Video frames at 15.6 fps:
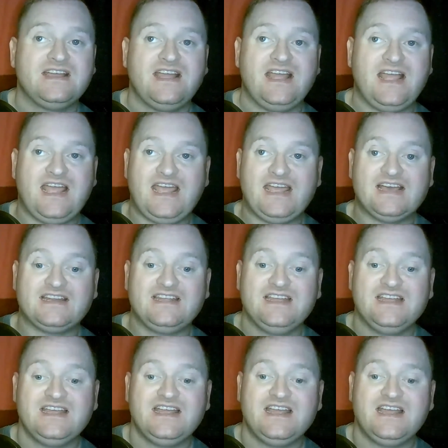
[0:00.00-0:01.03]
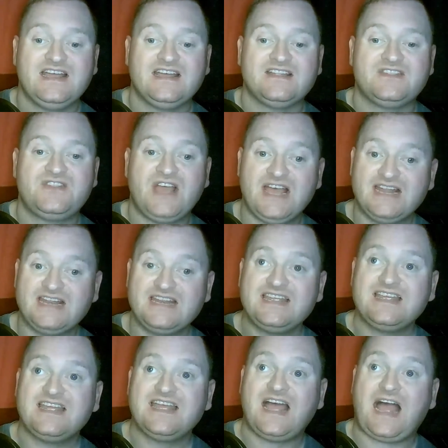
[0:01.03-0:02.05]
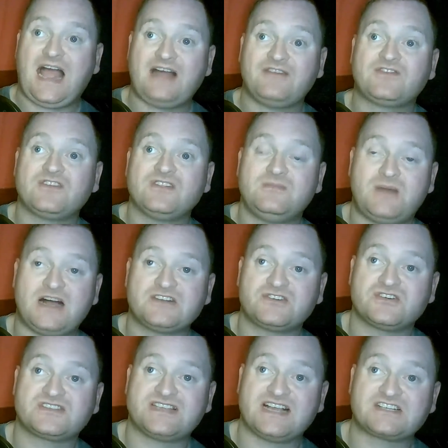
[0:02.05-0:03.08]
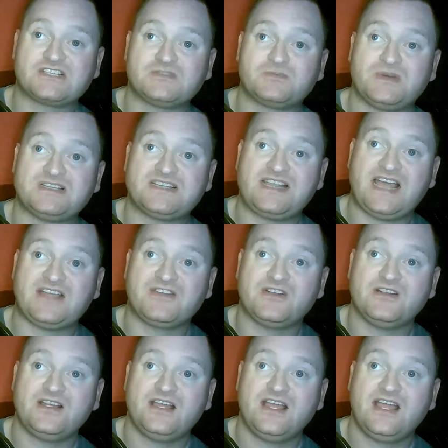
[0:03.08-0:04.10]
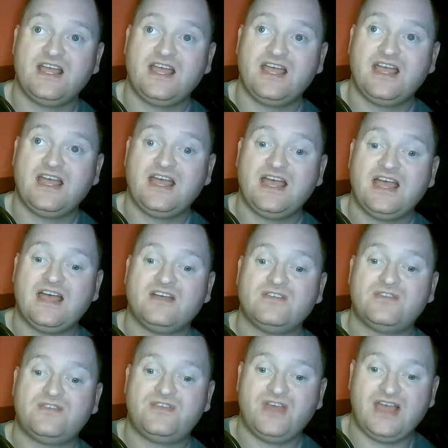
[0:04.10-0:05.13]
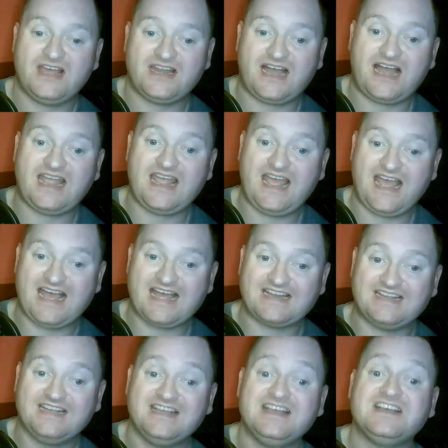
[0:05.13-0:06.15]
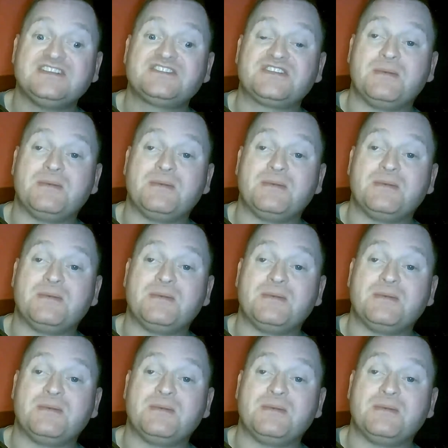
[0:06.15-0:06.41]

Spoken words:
and then after the modular sections went together, then I had to